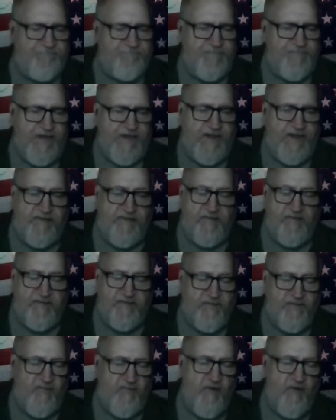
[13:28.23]
And
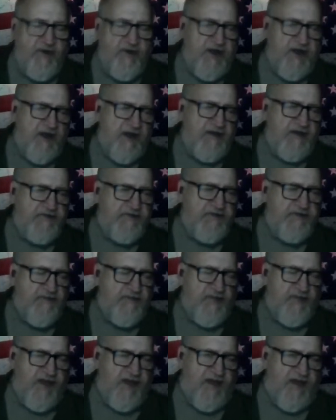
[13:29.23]
we'll get into some
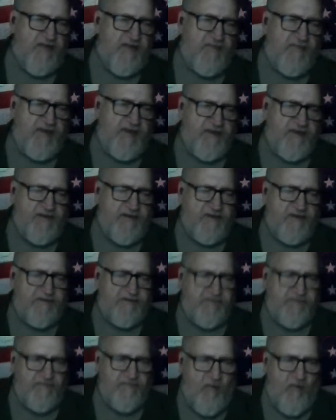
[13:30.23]
of that, but
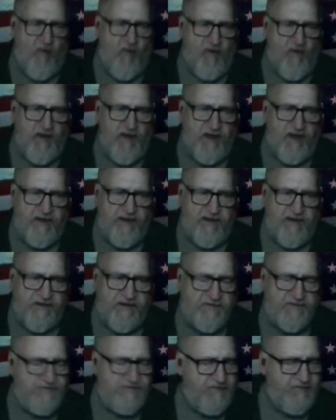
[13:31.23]
it's more like
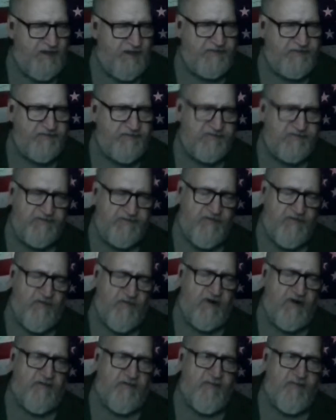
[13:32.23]
because that's
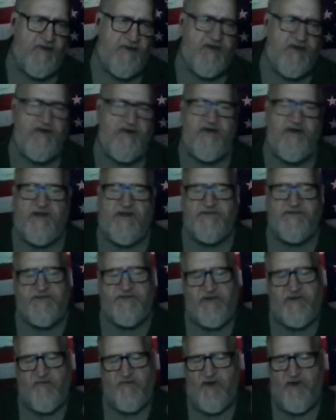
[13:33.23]
working pretty good. I
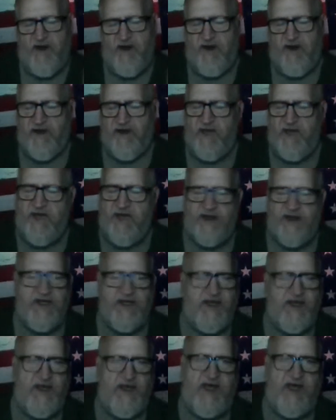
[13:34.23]
seen what
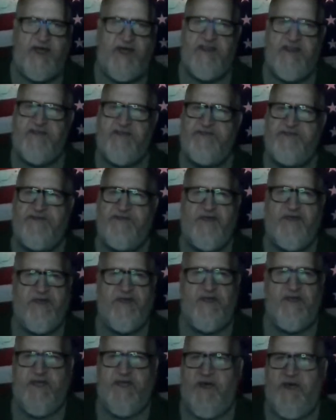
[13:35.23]
LA had this
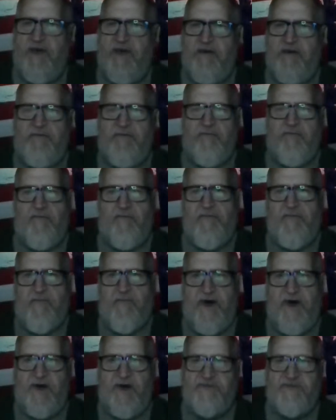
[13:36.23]

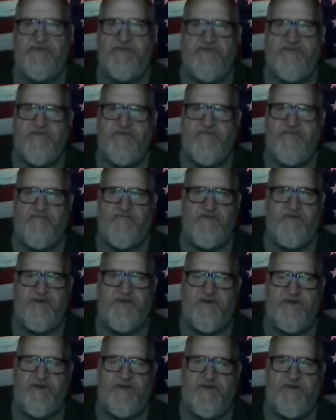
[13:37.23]
massive
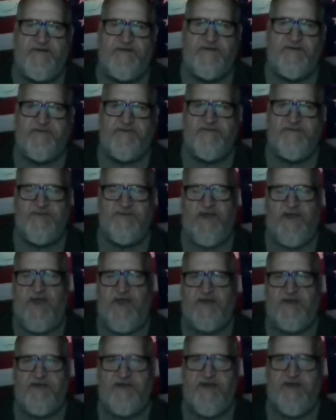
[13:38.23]

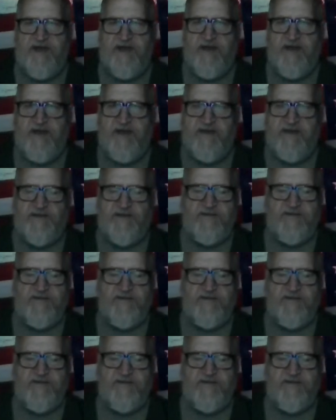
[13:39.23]
anti-immigrant